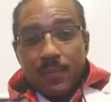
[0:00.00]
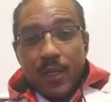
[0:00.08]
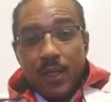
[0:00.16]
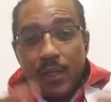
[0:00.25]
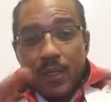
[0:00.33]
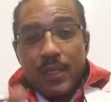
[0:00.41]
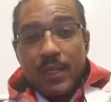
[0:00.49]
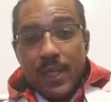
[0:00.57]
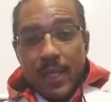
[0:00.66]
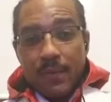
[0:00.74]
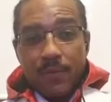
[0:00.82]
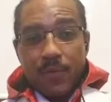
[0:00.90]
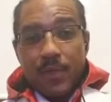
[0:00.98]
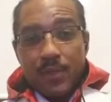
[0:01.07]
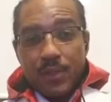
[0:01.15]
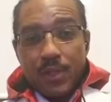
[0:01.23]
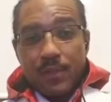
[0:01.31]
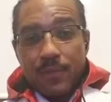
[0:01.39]
A good name for
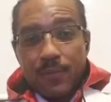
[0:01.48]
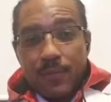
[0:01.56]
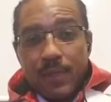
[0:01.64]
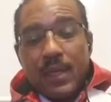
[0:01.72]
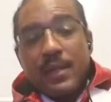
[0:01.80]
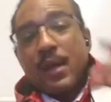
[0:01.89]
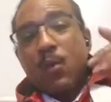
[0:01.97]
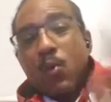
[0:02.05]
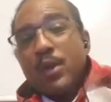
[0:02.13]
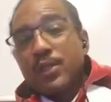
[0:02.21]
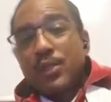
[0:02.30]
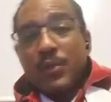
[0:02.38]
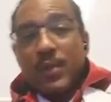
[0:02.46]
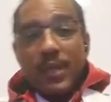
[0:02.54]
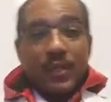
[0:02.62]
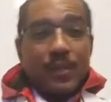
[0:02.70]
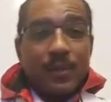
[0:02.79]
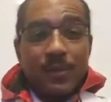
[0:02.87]
yourself. Now, once you
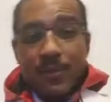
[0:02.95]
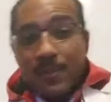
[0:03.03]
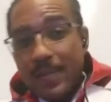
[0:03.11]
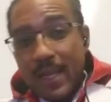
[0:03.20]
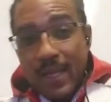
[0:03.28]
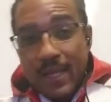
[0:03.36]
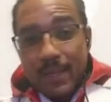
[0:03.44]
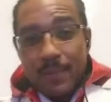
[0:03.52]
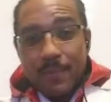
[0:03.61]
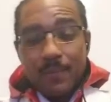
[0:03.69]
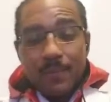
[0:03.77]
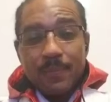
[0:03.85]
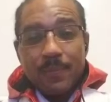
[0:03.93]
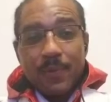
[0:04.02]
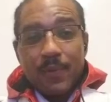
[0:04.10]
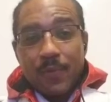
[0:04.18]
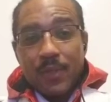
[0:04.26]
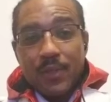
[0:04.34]
get your name
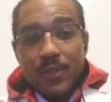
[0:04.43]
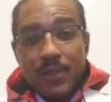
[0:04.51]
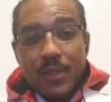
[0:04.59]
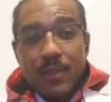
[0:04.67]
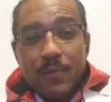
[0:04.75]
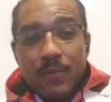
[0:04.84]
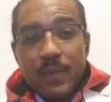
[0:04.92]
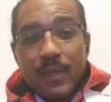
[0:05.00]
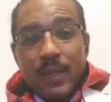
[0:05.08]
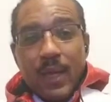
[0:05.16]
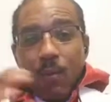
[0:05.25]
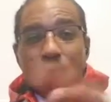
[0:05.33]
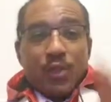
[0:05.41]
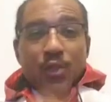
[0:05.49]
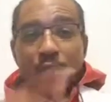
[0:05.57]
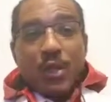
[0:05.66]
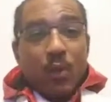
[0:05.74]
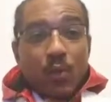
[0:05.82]
for yourself, I want you
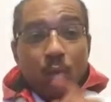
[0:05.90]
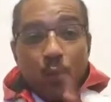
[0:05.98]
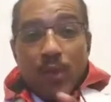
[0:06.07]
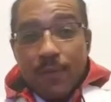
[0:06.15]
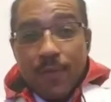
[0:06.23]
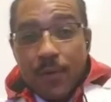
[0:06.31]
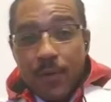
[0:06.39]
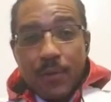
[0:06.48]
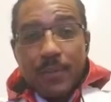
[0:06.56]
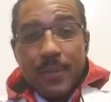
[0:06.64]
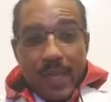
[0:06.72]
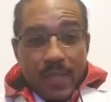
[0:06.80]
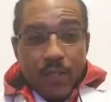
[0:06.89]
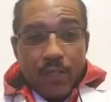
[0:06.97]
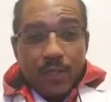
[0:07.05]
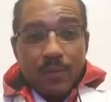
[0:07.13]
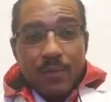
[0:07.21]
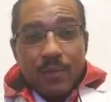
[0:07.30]
to go to Reverb
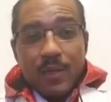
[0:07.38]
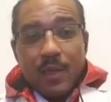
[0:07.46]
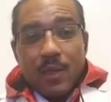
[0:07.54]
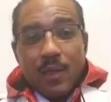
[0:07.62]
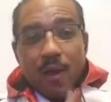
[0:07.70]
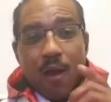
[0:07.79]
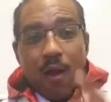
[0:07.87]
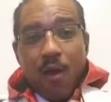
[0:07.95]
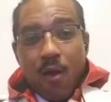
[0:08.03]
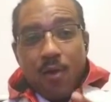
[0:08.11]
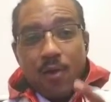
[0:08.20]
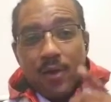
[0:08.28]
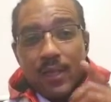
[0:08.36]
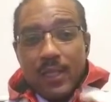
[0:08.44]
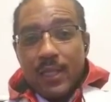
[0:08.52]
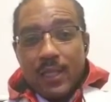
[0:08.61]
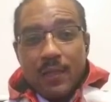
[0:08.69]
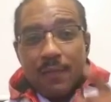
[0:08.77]
Nation. Reverb
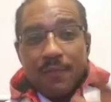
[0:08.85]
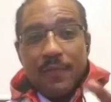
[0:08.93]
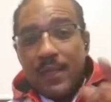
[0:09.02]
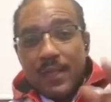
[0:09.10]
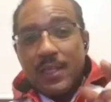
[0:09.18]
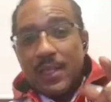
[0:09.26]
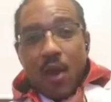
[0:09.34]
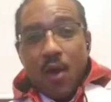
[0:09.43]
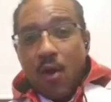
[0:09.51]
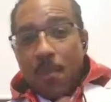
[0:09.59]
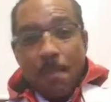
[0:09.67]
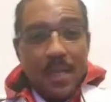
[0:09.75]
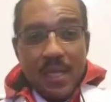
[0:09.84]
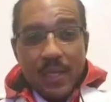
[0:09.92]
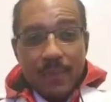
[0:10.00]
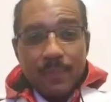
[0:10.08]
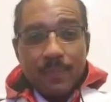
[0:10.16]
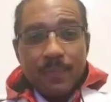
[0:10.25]
Nation.